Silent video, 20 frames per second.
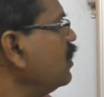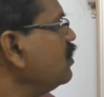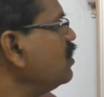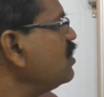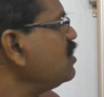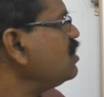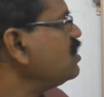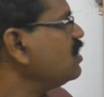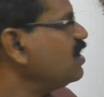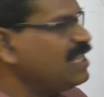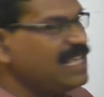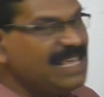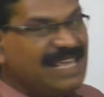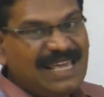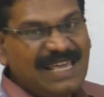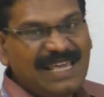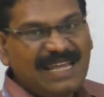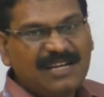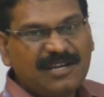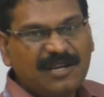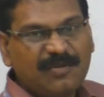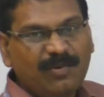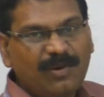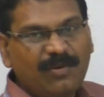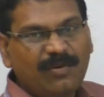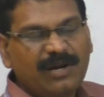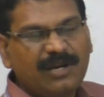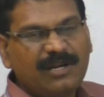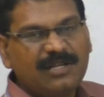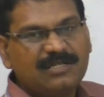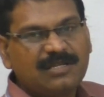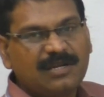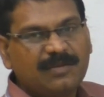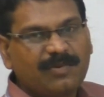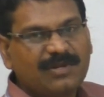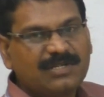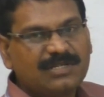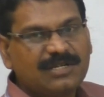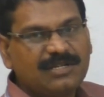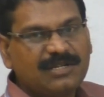this E111 is
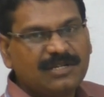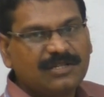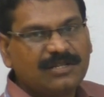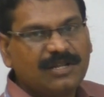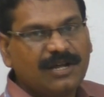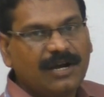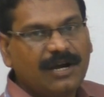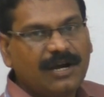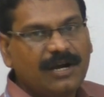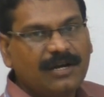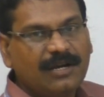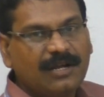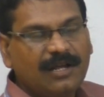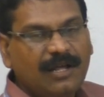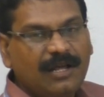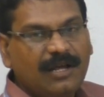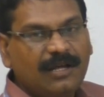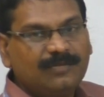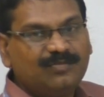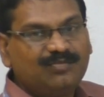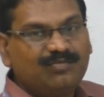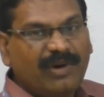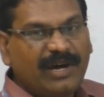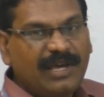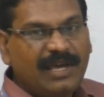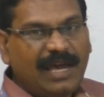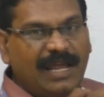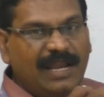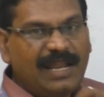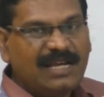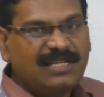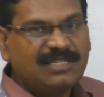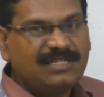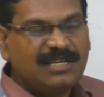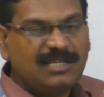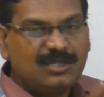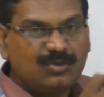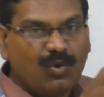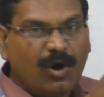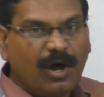representing that My Nx
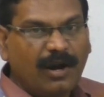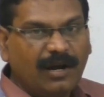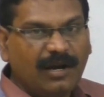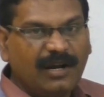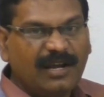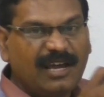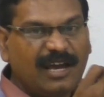is 1,